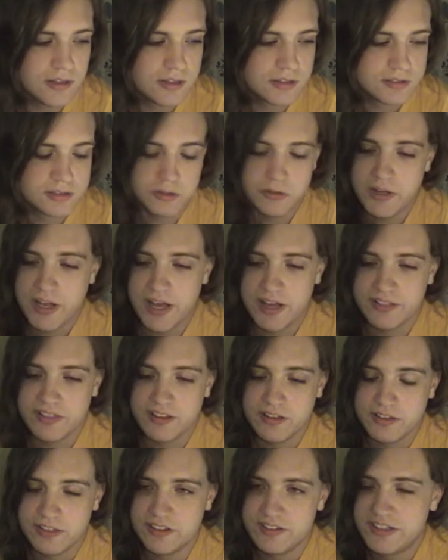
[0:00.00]
So yeah,
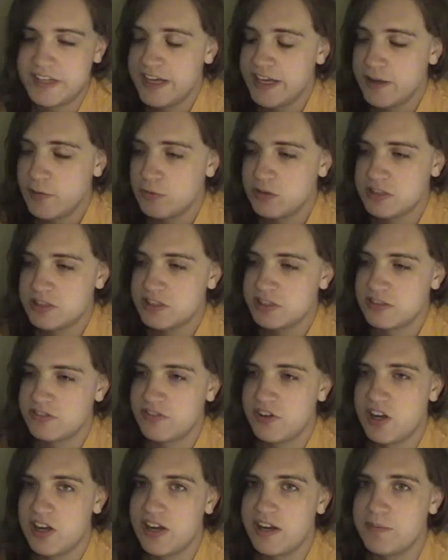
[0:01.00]
the T was just
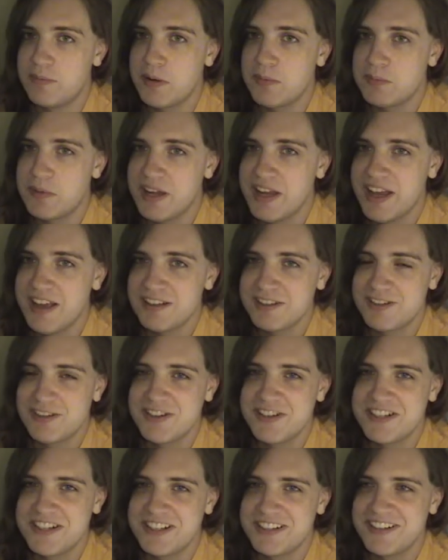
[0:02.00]
fine, but my
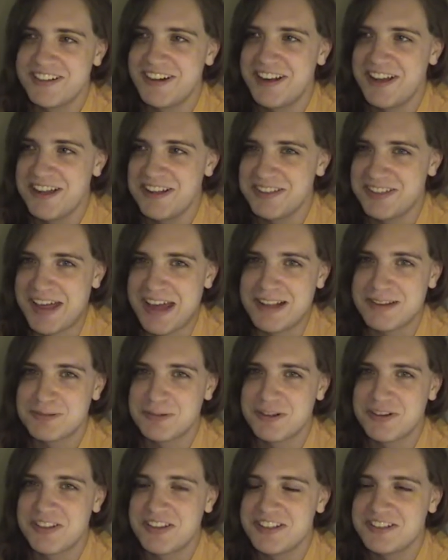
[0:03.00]
estrogen, that's
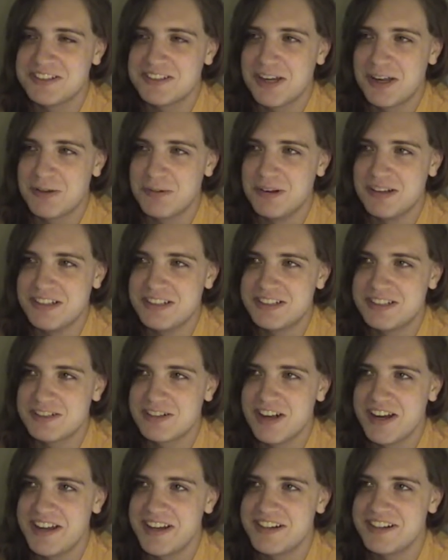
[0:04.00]
where things got really
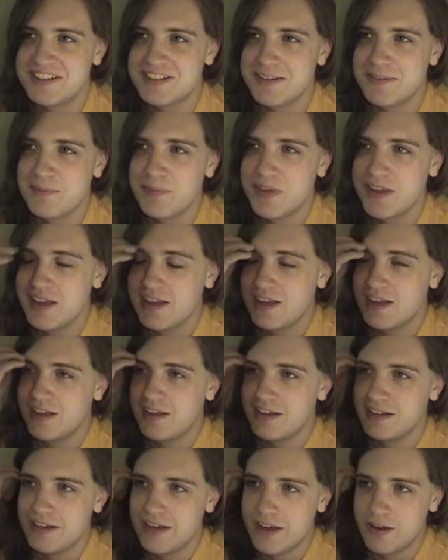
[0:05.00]
strange.
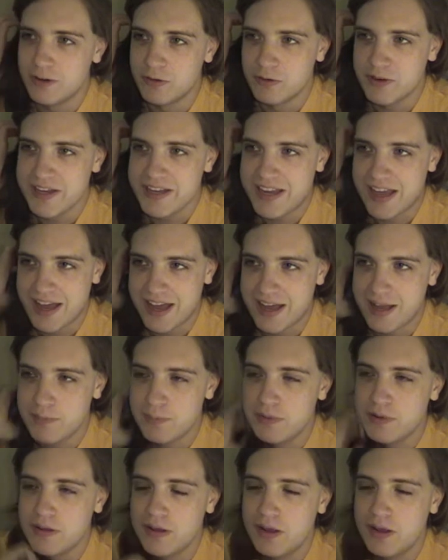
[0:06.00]
Now to recap,